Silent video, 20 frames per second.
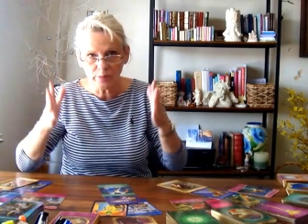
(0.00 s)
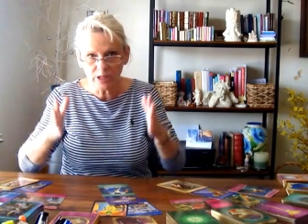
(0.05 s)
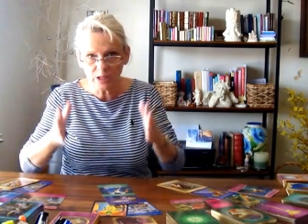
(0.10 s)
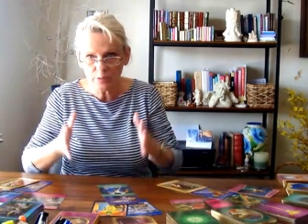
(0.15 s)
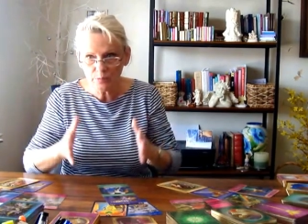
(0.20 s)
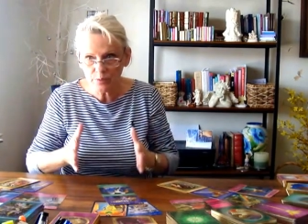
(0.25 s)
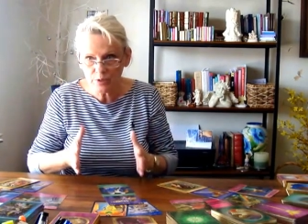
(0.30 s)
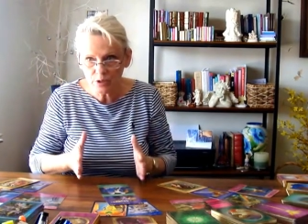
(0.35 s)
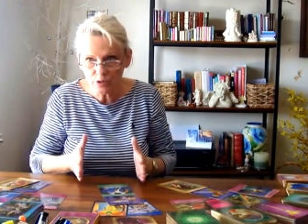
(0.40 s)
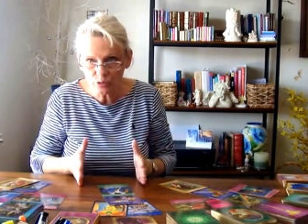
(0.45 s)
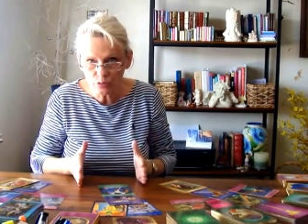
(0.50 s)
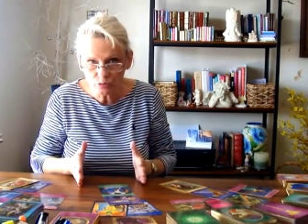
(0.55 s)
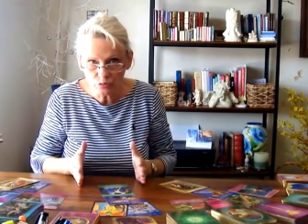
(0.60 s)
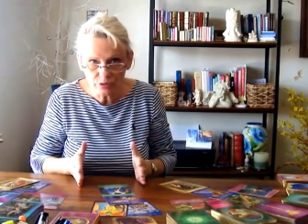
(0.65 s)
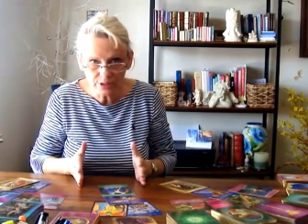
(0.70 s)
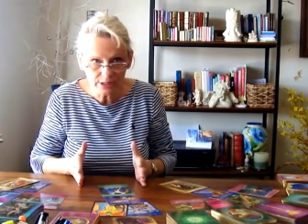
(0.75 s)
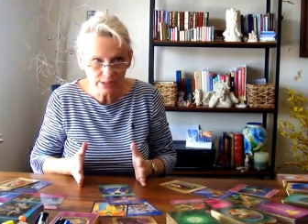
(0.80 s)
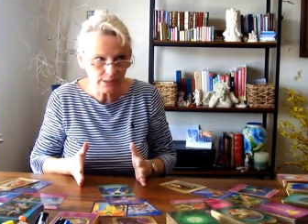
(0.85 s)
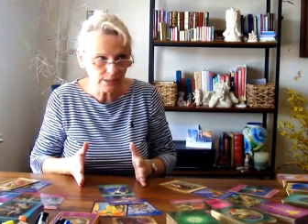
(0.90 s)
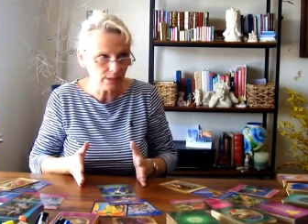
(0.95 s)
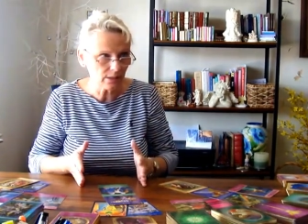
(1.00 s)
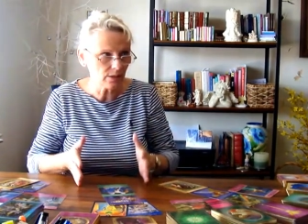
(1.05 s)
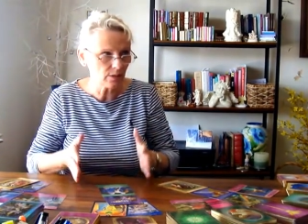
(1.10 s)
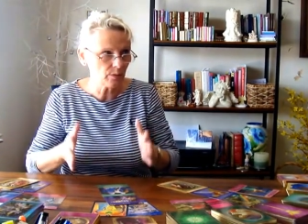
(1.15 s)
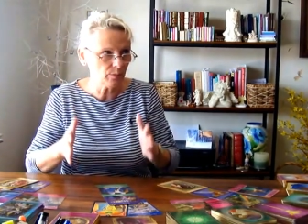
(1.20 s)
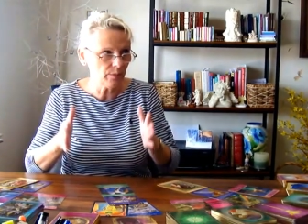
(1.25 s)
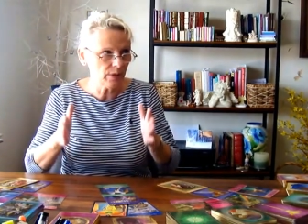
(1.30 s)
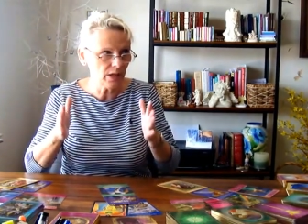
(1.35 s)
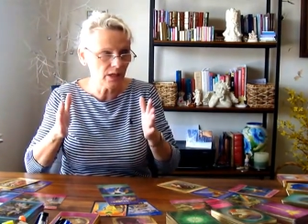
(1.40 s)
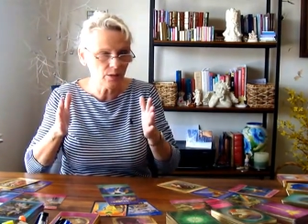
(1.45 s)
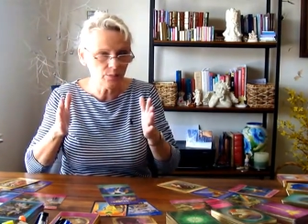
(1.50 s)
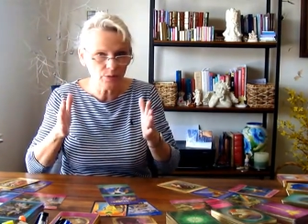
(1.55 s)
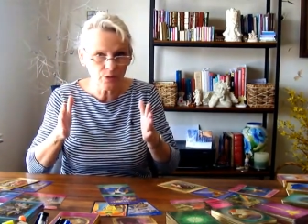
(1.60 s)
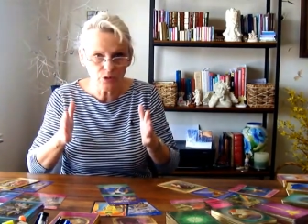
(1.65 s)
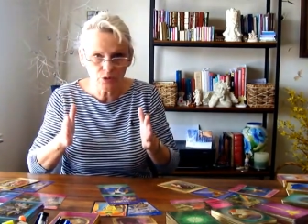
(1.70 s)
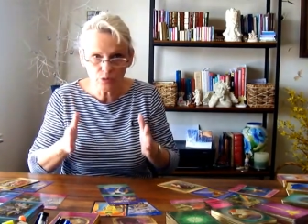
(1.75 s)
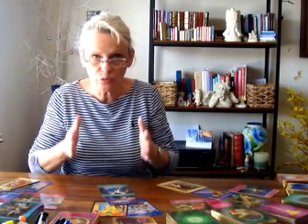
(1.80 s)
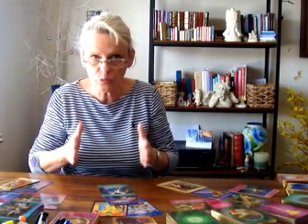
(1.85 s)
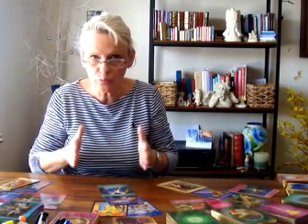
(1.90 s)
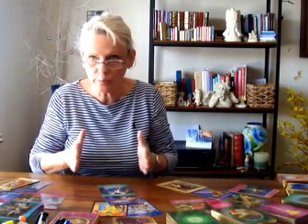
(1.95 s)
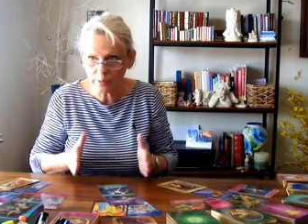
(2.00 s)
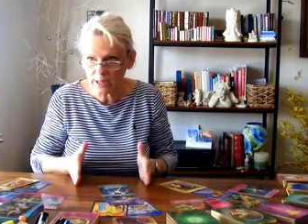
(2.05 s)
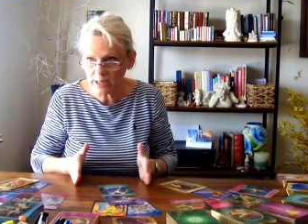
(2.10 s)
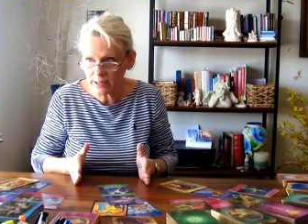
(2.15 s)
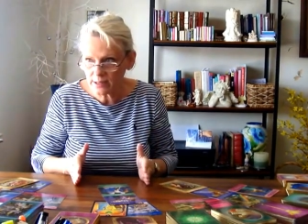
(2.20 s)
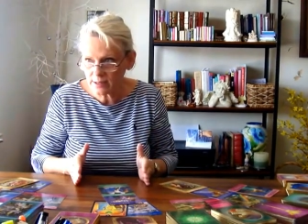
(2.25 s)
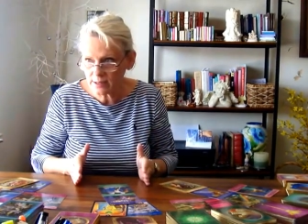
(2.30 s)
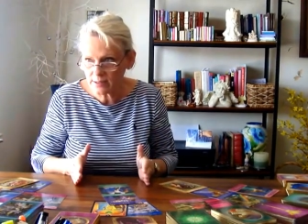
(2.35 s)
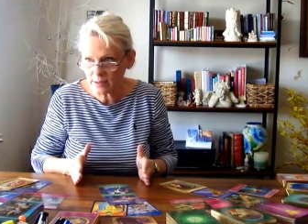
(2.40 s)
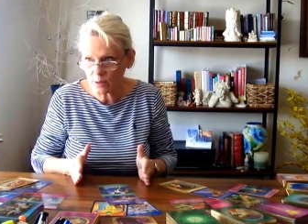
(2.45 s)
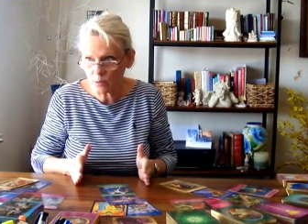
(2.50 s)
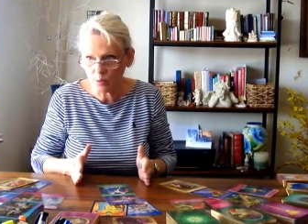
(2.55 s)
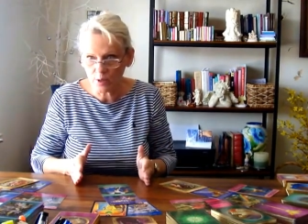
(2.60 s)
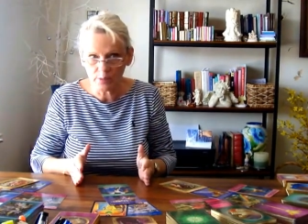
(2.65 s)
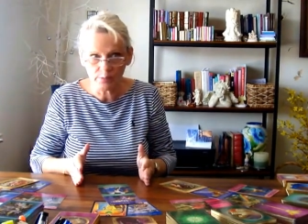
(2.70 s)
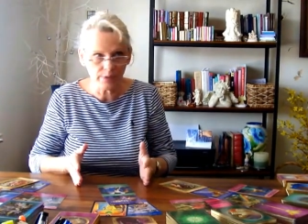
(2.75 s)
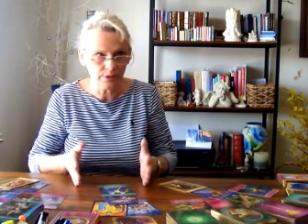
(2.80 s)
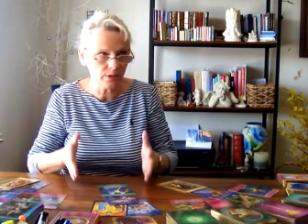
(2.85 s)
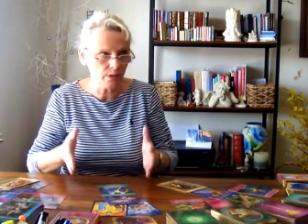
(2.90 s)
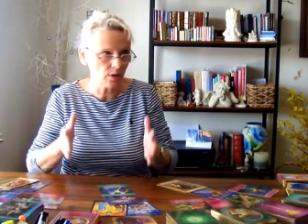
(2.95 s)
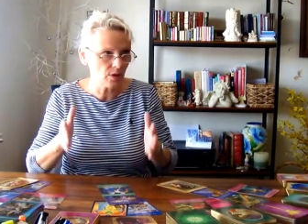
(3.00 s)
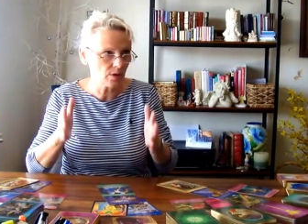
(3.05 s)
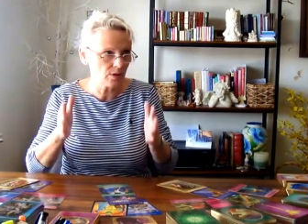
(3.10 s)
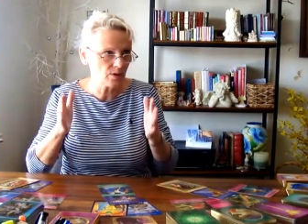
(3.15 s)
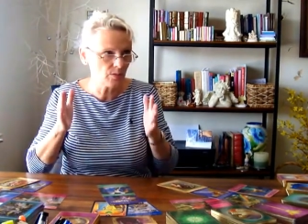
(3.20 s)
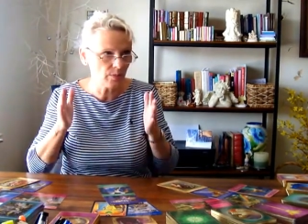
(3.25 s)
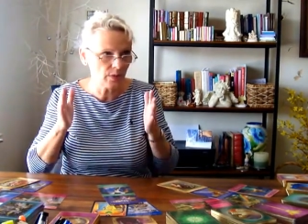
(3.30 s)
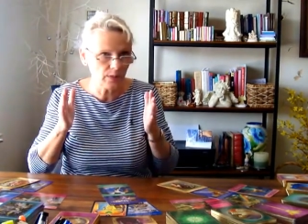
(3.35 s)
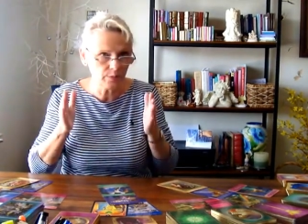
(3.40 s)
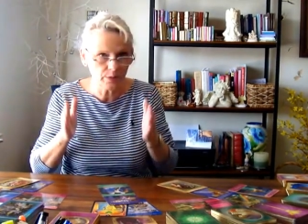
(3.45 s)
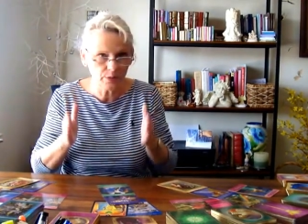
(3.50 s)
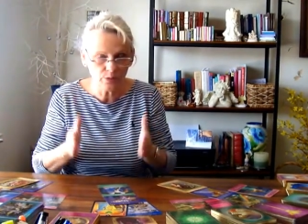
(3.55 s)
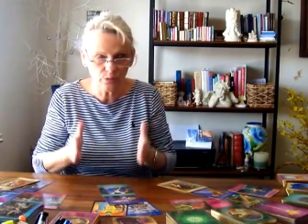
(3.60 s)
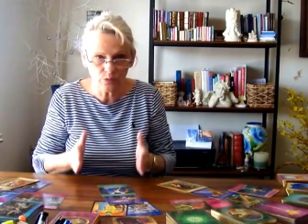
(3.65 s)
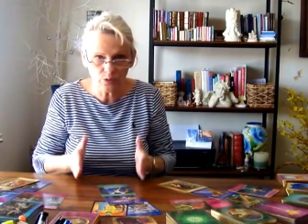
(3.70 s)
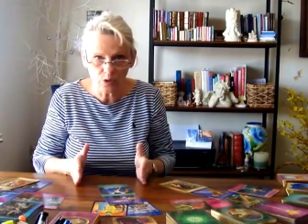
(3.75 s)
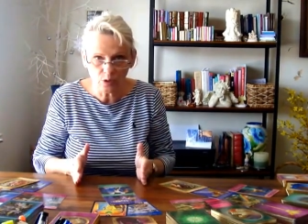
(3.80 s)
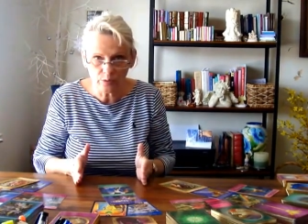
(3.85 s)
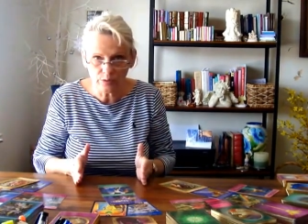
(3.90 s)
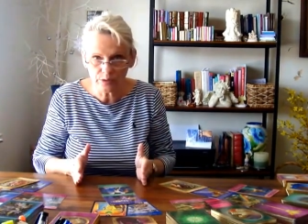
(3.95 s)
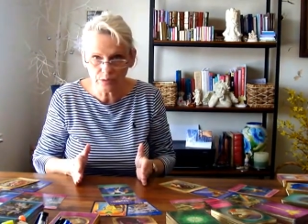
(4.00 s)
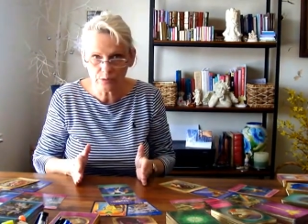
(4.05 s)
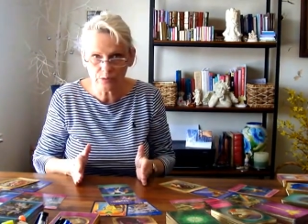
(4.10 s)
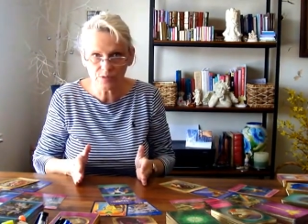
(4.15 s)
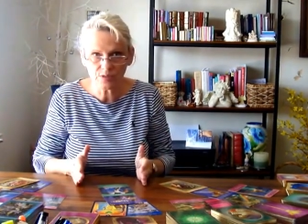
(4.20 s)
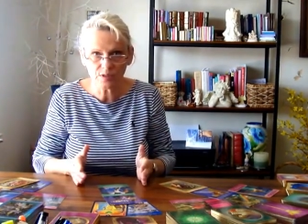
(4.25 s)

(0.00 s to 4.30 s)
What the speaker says: maybe you're reading, maybe you're buying webinars, maybe you're going to